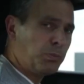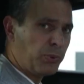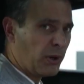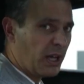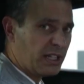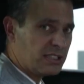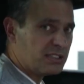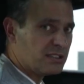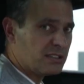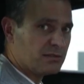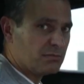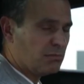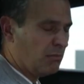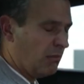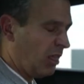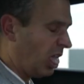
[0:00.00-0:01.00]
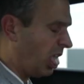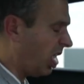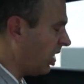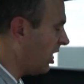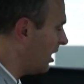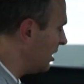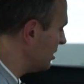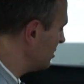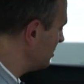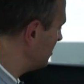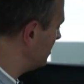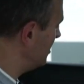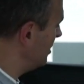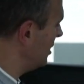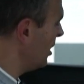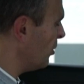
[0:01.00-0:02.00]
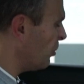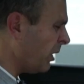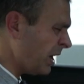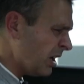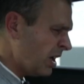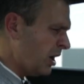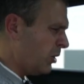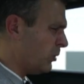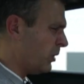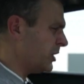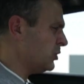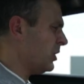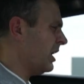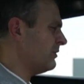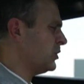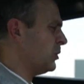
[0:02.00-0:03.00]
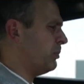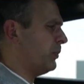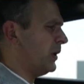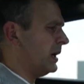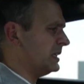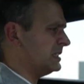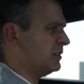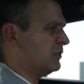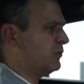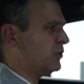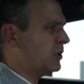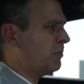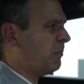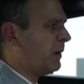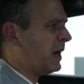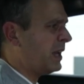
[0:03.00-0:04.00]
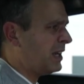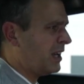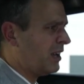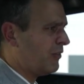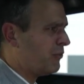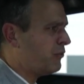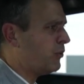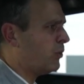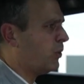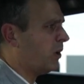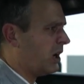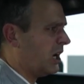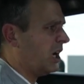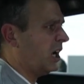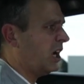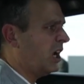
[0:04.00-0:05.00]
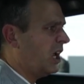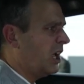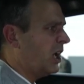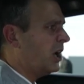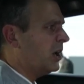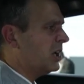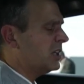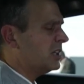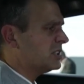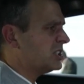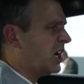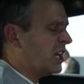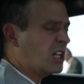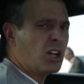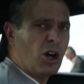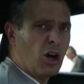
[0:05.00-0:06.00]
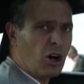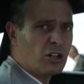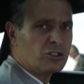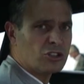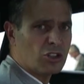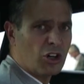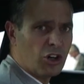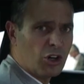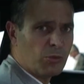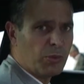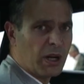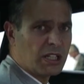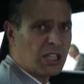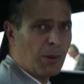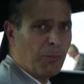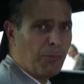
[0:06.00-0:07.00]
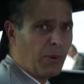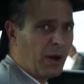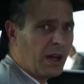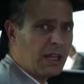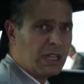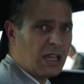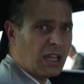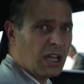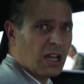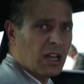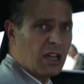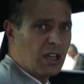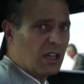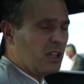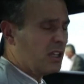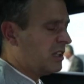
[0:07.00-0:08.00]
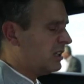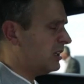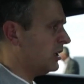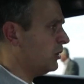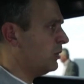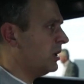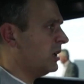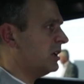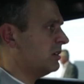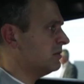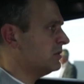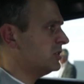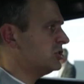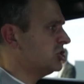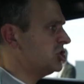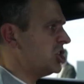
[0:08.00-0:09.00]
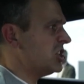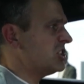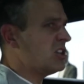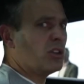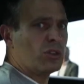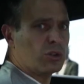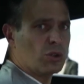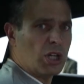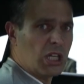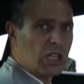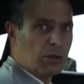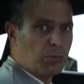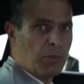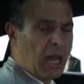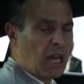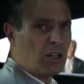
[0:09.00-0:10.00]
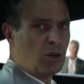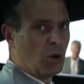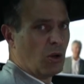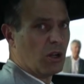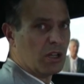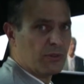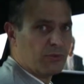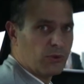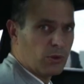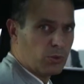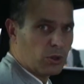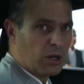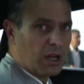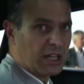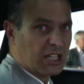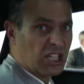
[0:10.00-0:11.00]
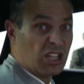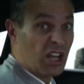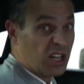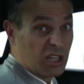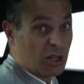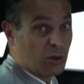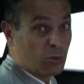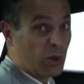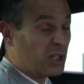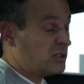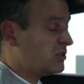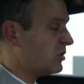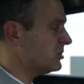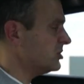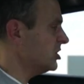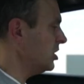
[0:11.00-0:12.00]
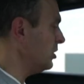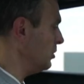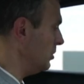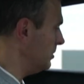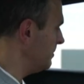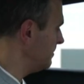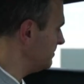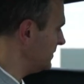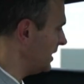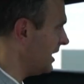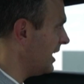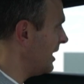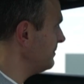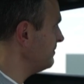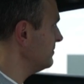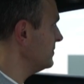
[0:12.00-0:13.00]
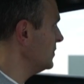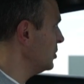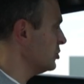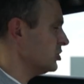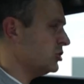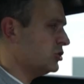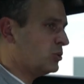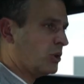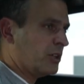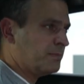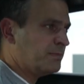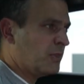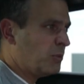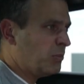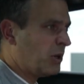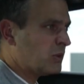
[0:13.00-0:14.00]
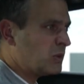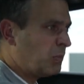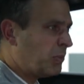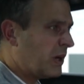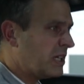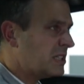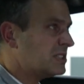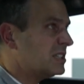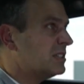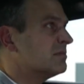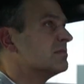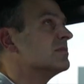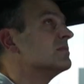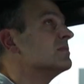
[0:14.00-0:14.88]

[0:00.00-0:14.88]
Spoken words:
the price? Ugh. Why do you have to price it? For the money for a Taycan Turbo, I can buy a GT3 manual if you would like, 991.2. Not sure about the pricing.